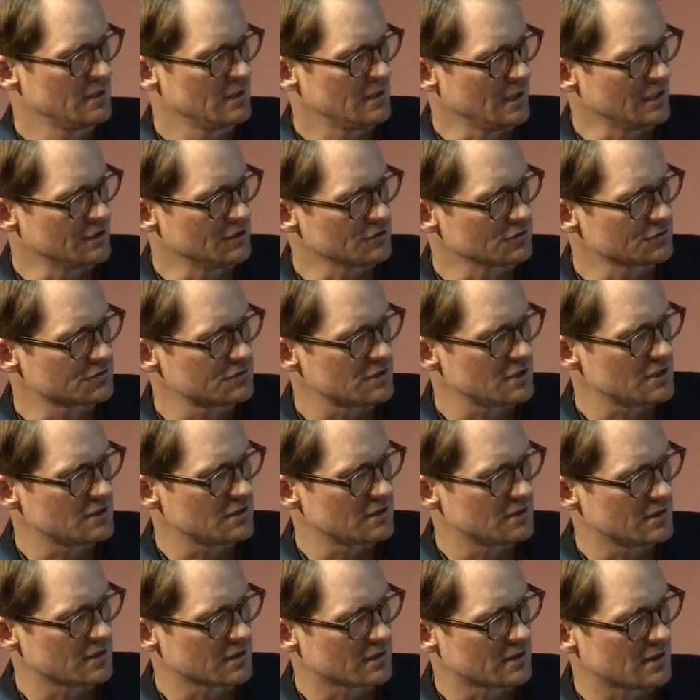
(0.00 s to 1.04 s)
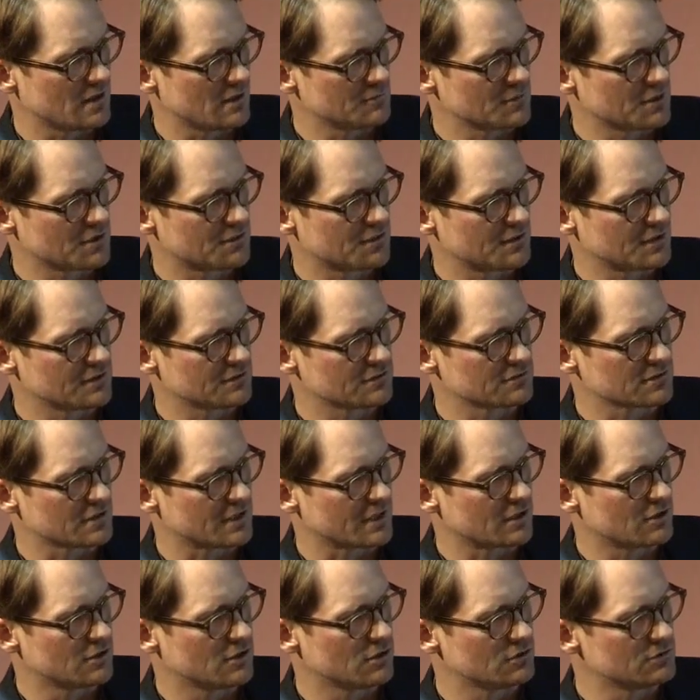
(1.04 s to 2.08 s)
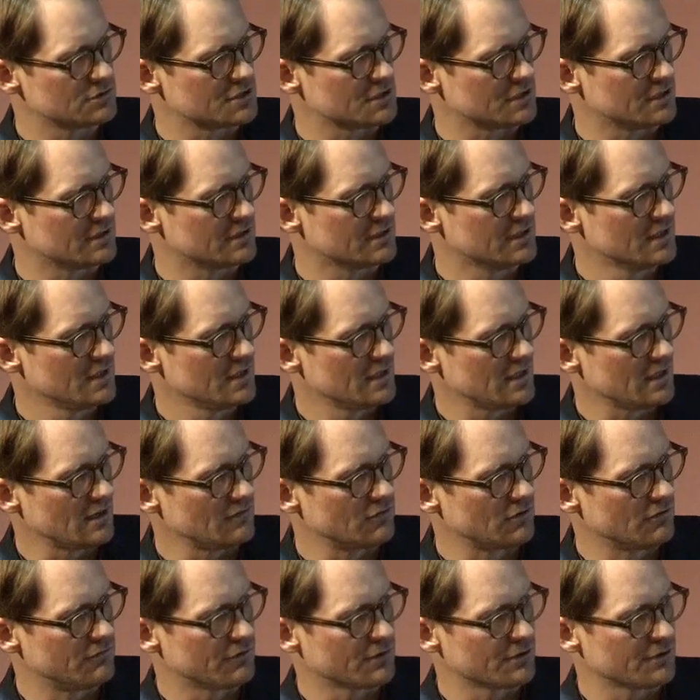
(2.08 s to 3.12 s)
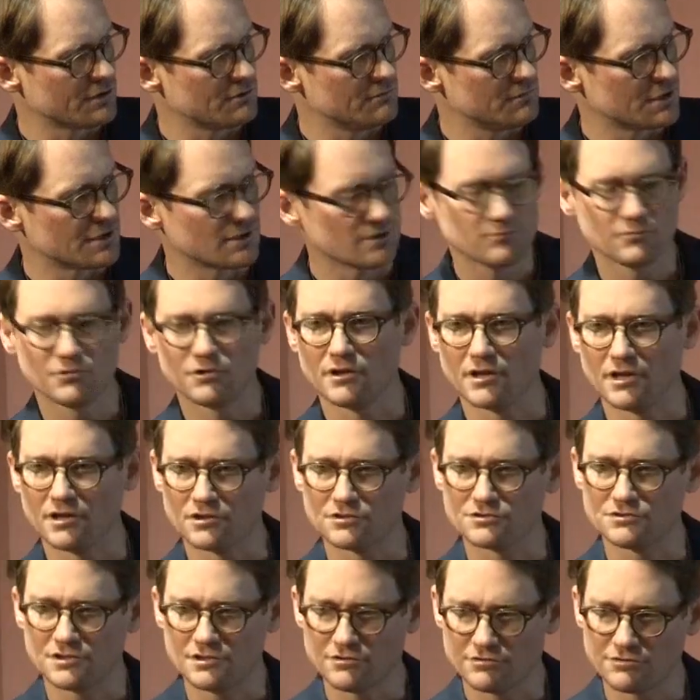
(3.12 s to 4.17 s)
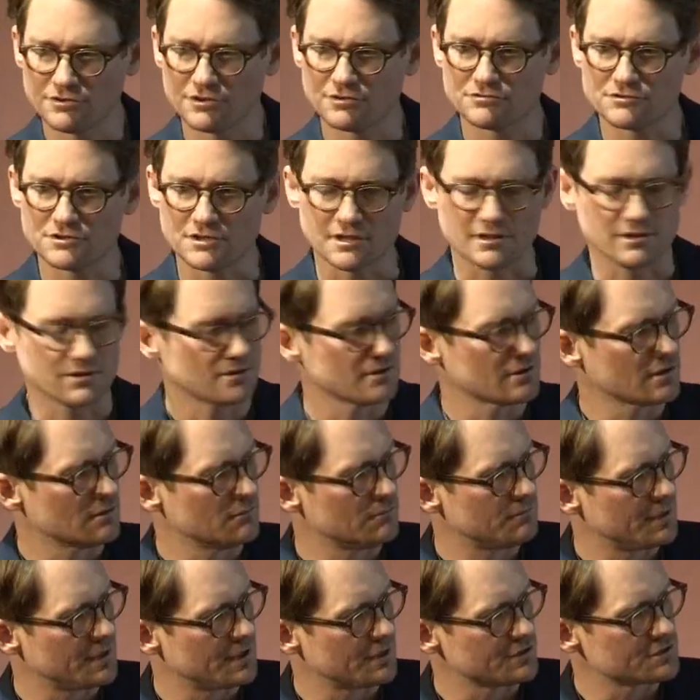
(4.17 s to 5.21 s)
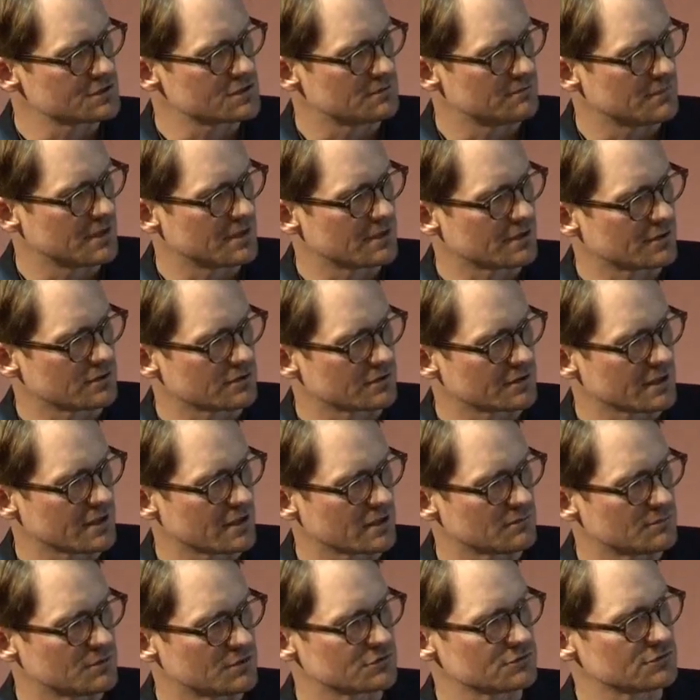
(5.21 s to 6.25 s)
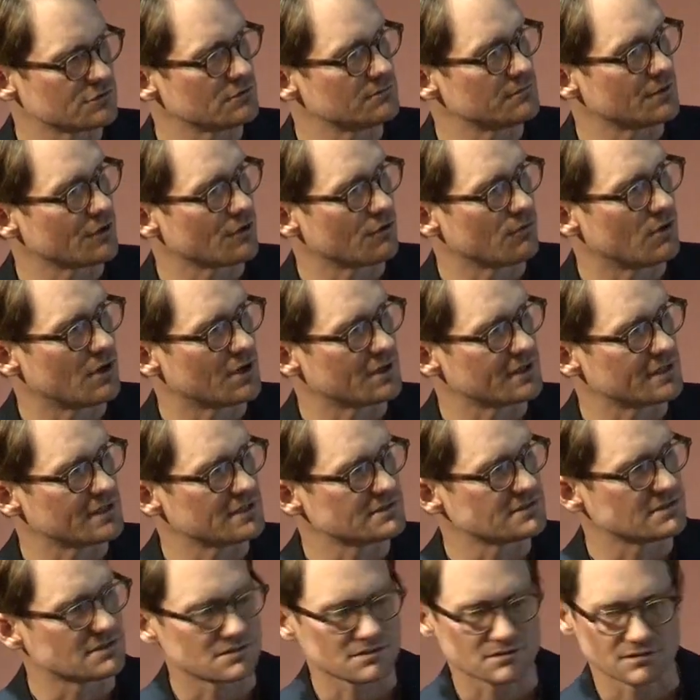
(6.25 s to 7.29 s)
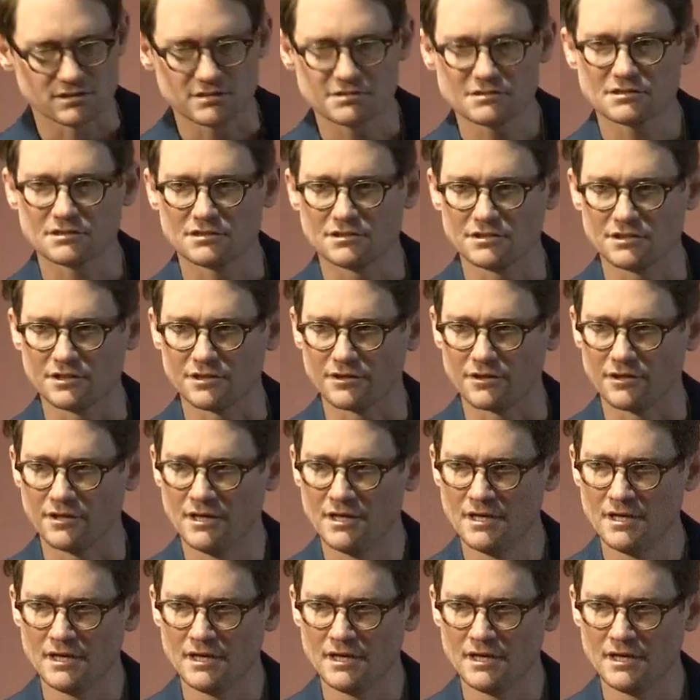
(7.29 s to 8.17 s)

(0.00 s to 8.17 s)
And you'll see common things like codeine have a very minimal LD50 compared to medical cannabis or marijuana as it's listed here.